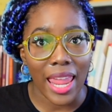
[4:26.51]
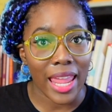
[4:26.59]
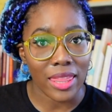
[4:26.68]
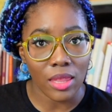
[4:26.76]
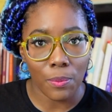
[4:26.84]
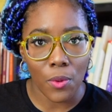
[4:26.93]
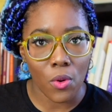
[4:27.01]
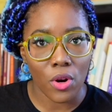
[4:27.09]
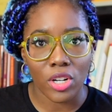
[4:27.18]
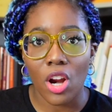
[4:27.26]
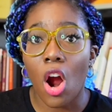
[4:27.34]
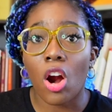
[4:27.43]
and the
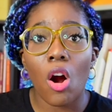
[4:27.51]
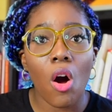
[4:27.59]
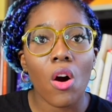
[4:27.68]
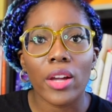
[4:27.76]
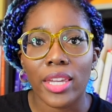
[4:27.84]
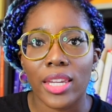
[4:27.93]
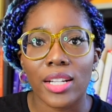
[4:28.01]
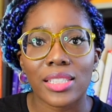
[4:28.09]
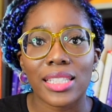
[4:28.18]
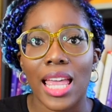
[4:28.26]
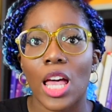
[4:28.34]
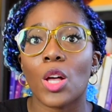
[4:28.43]
board are all here
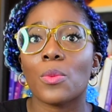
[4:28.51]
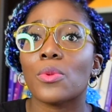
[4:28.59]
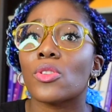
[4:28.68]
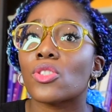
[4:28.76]
to help